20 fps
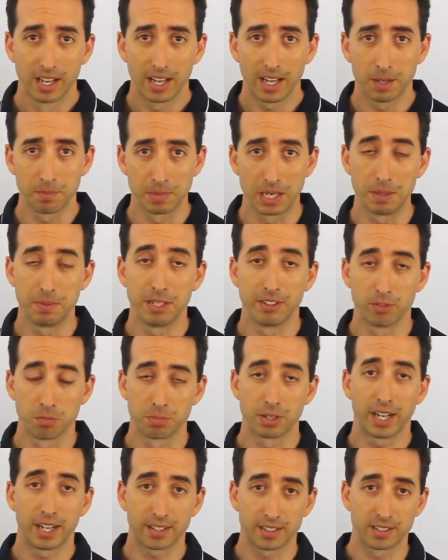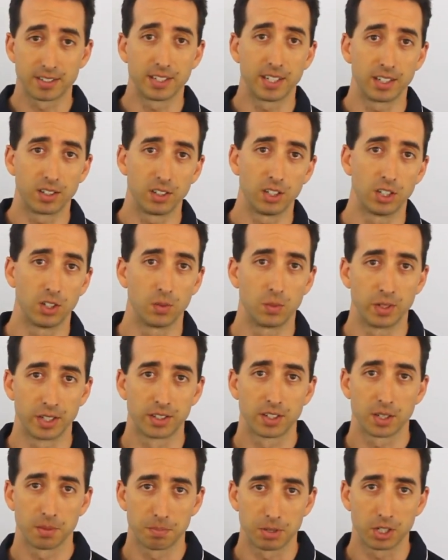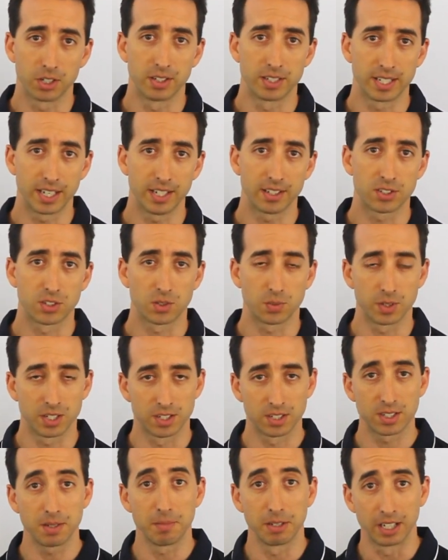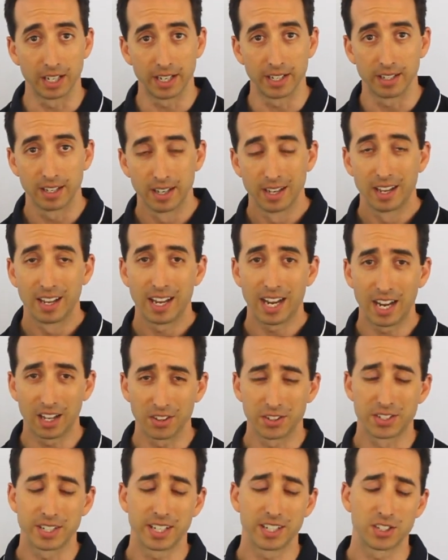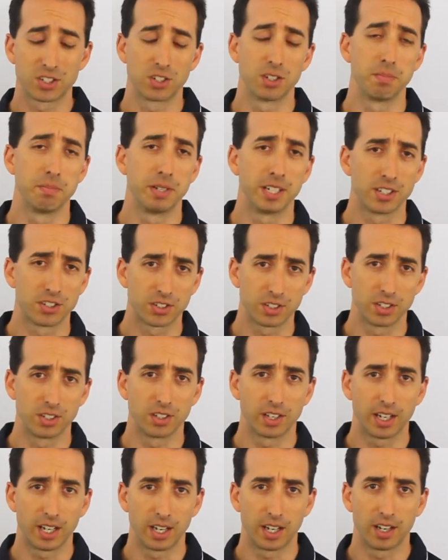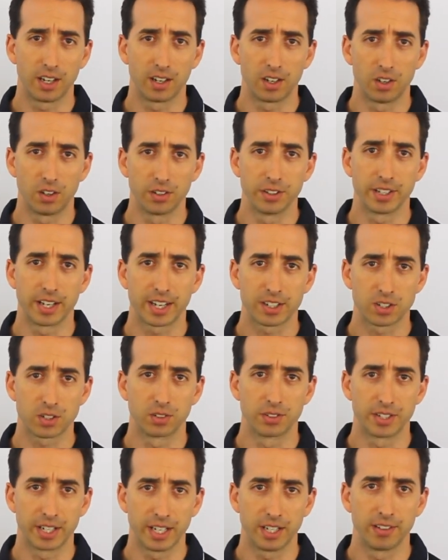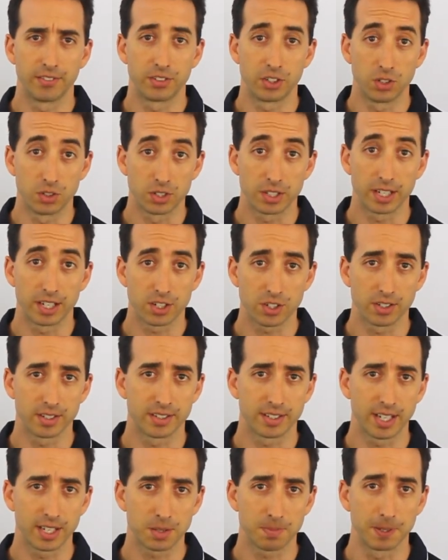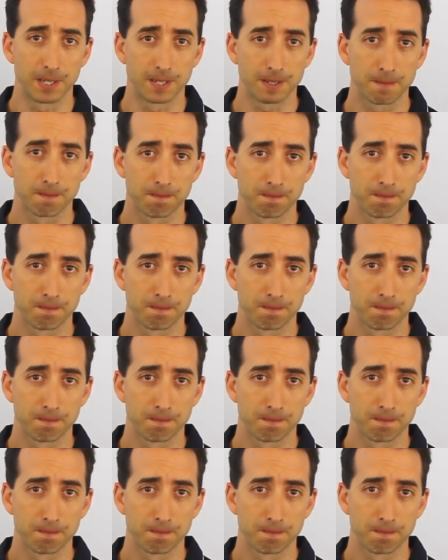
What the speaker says: and maybe even practicing, with computer tests which simulate how the tests are administered on the actual day of U-session assessment.